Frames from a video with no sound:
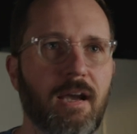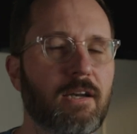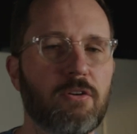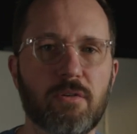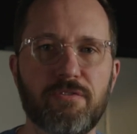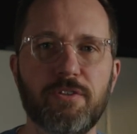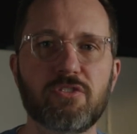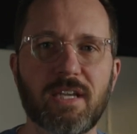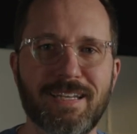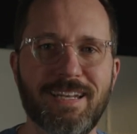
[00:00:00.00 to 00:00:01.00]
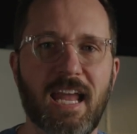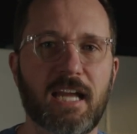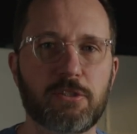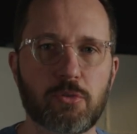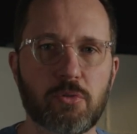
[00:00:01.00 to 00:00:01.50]
I don't know, it feels like a
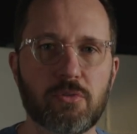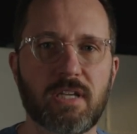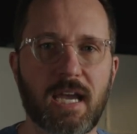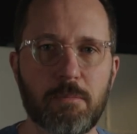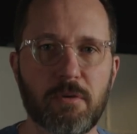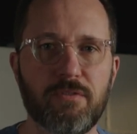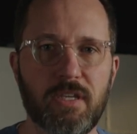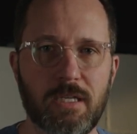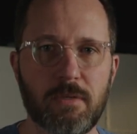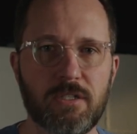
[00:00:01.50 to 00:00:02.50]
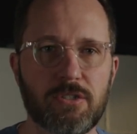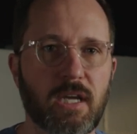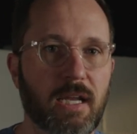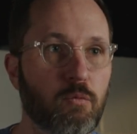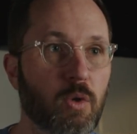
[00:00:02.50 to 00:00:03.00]
natural type of image,
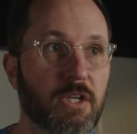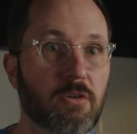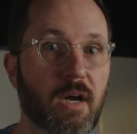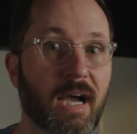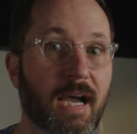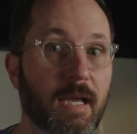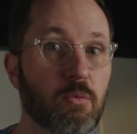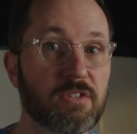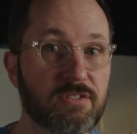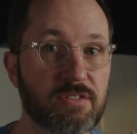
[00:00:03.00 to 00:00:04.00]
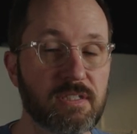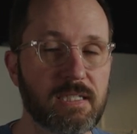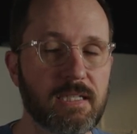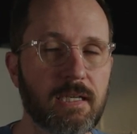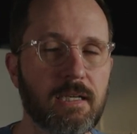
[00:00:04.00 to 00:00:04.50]
kind of what your eye would
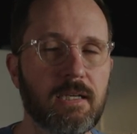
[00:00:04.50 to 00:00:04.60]
see,